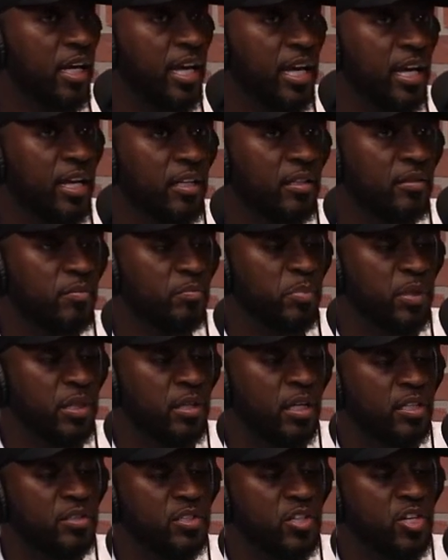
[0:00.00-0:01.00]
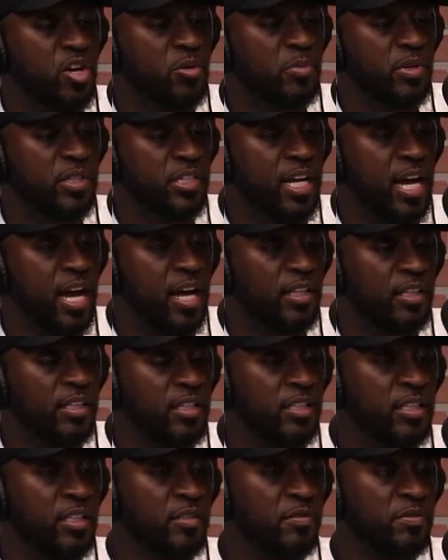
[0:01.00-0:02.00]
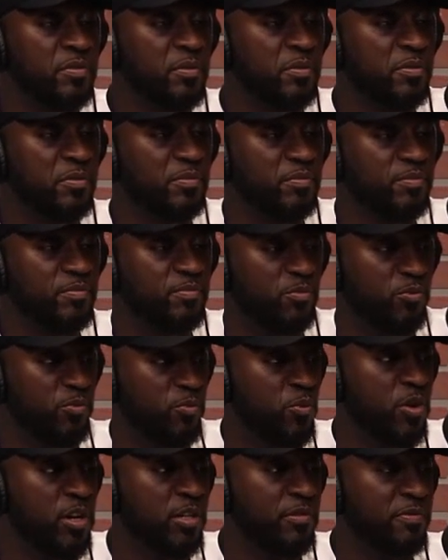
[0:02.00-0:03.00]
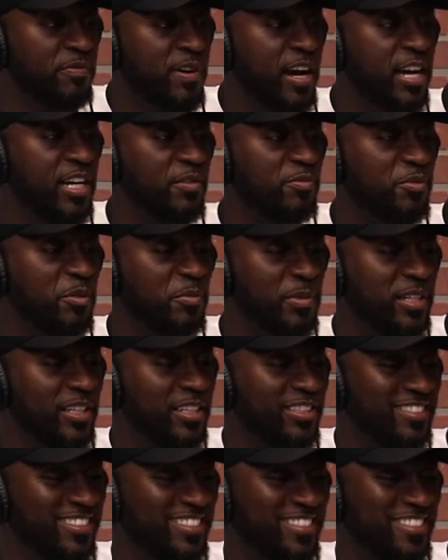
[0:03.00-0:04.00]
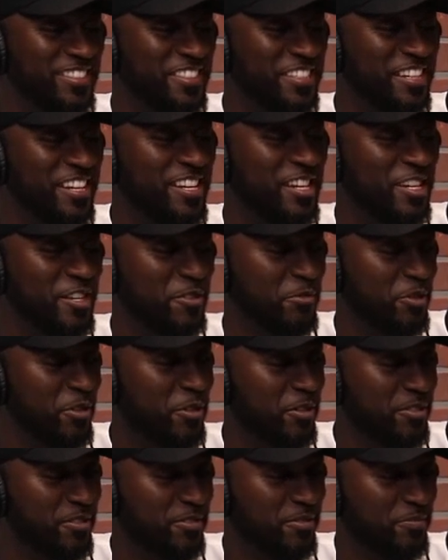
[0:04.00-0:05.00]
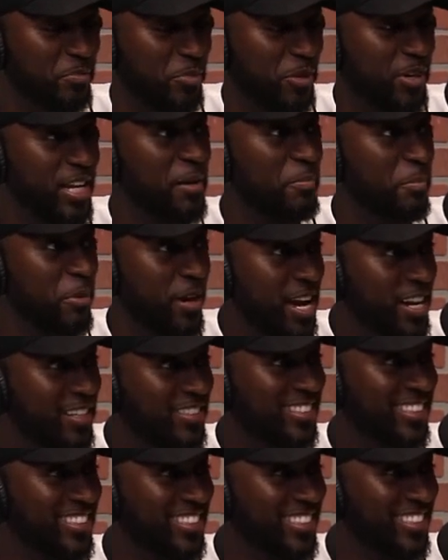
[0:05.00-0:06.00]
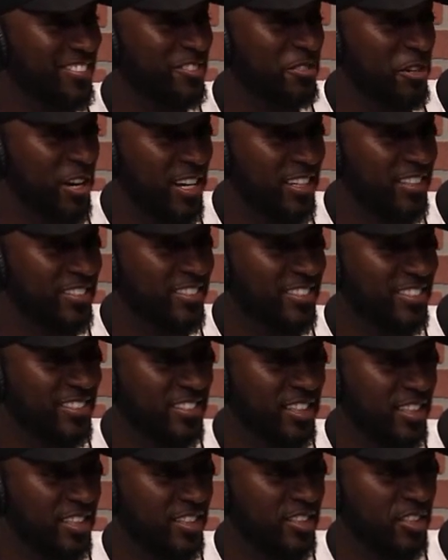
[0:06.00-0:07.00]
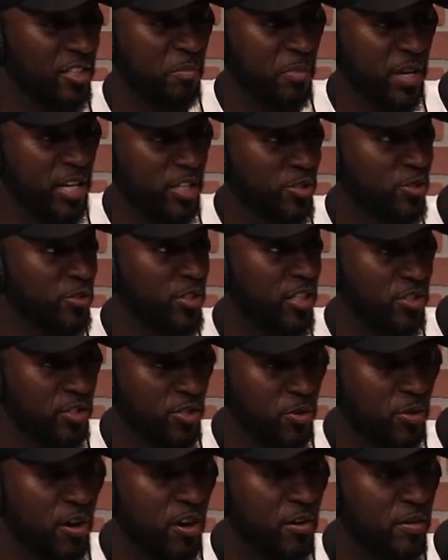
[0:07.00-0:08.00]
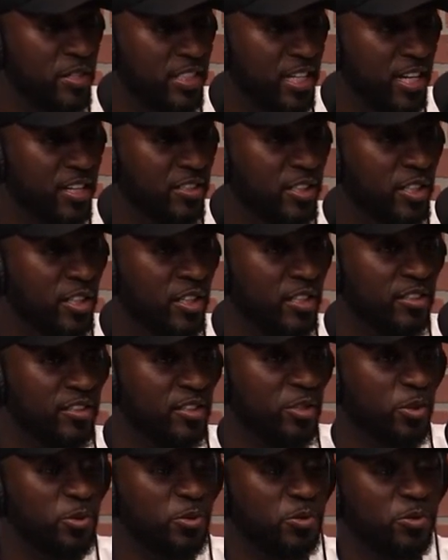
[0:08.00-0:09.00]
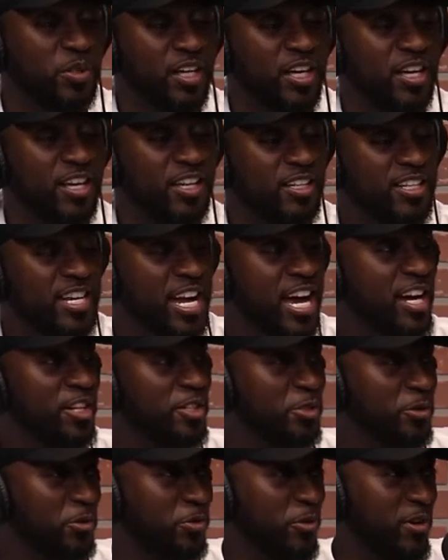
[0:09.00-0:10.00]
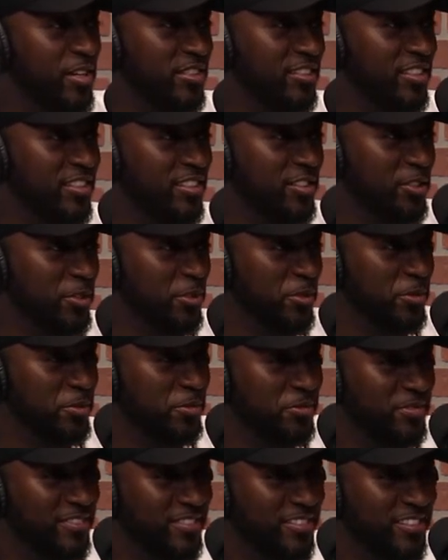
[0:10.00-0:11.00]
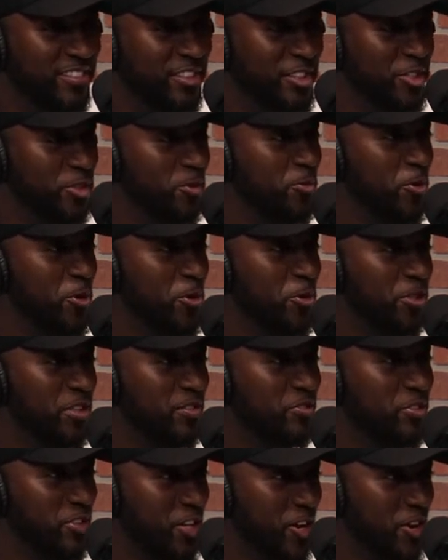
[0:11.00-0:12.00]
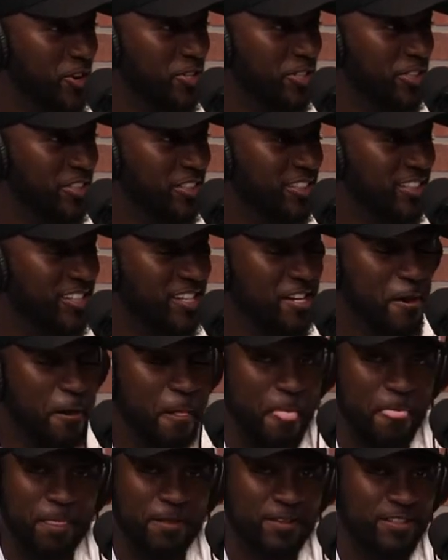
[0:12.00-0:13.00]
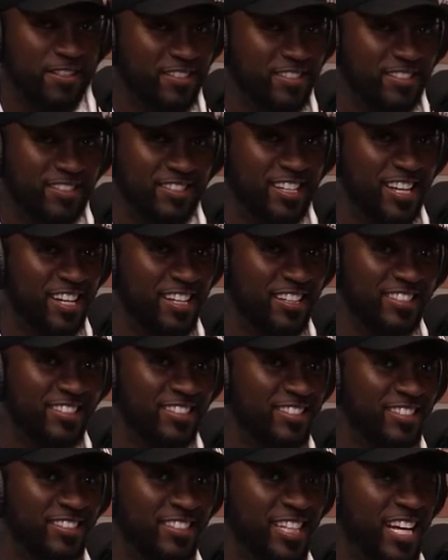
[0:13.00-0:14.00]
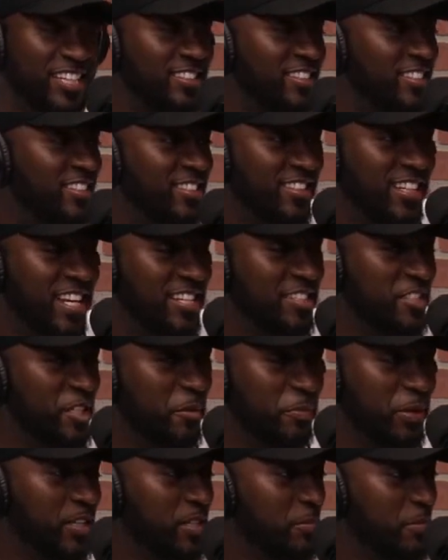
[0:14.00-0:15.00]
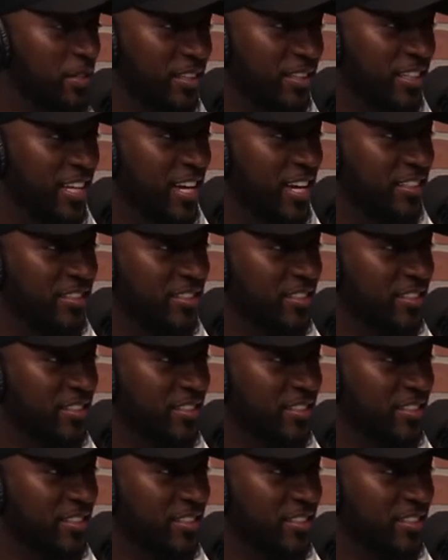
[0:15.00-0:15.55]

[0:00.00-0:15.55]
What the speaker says: And because of your mentality of fighting for minutes in practice, right? To make sure that you are always out there, to now you're thrust into this role of starter. Like that's the epitome of that.